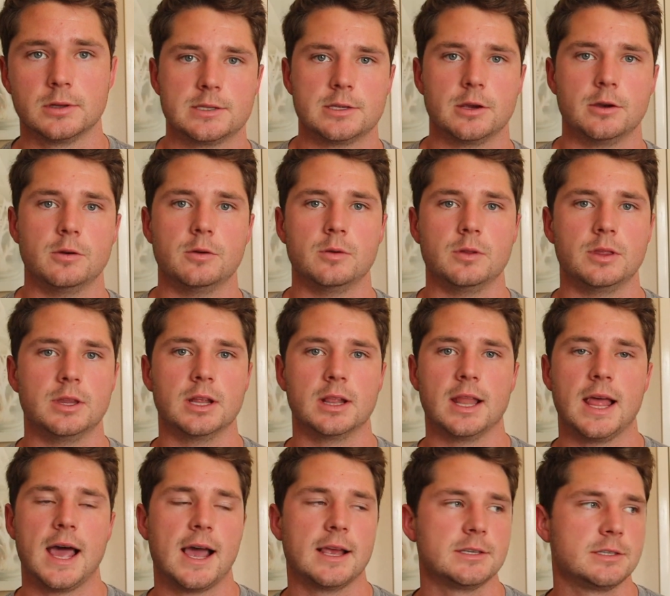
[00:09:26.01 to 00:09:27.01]
So the
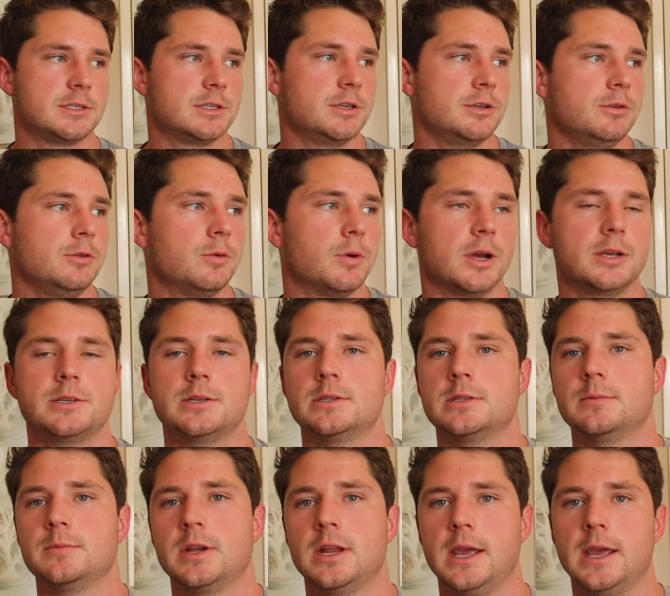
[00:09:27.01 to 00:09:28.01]
last two
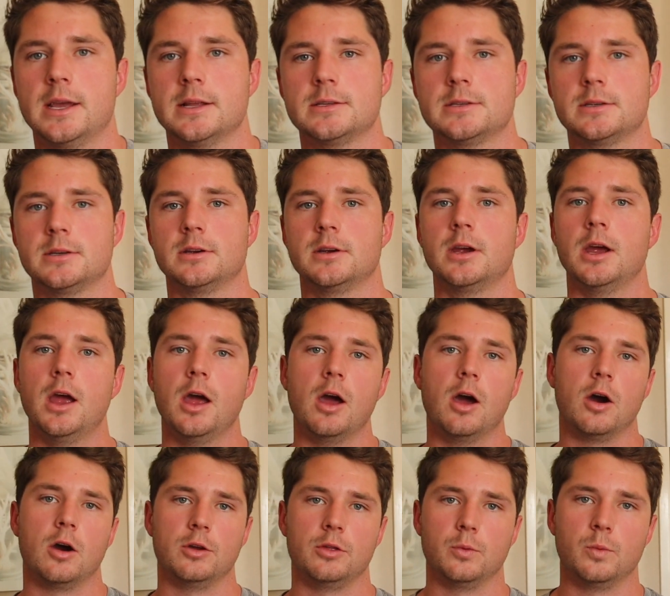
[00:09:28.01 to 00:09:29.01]
questions I'm going to answer
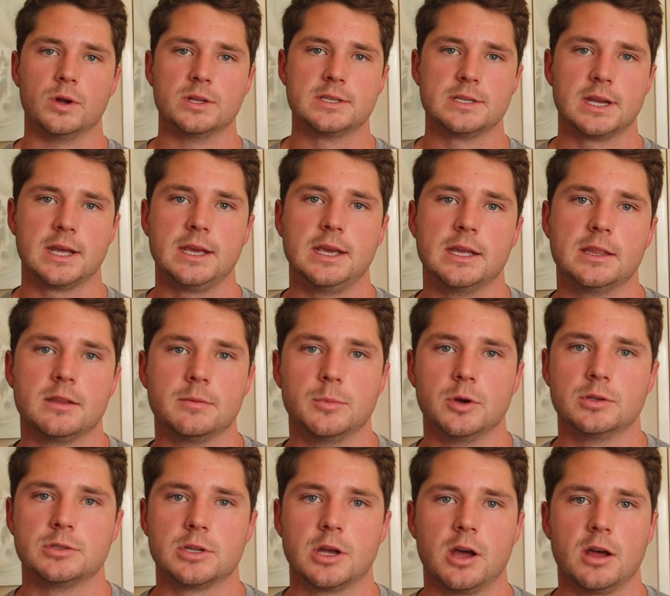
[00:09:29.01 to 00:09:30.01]
are the ones that I get the
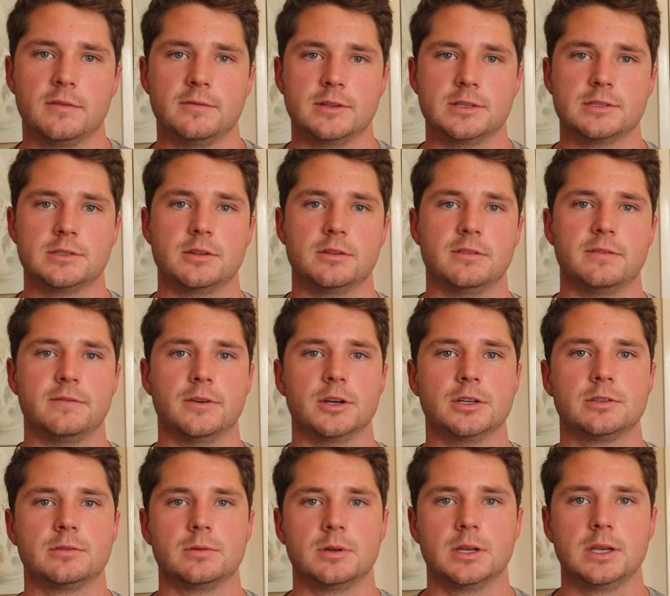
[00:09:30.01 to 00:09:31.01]
most often. So the
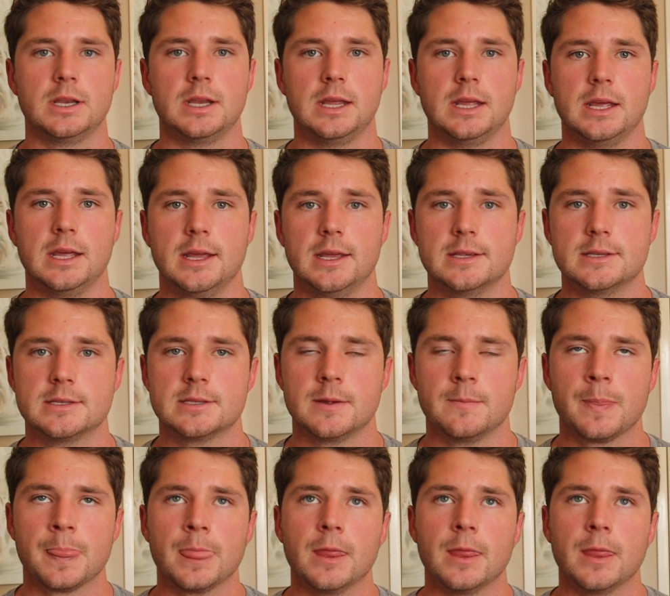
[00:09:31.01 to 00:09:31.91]
first one is,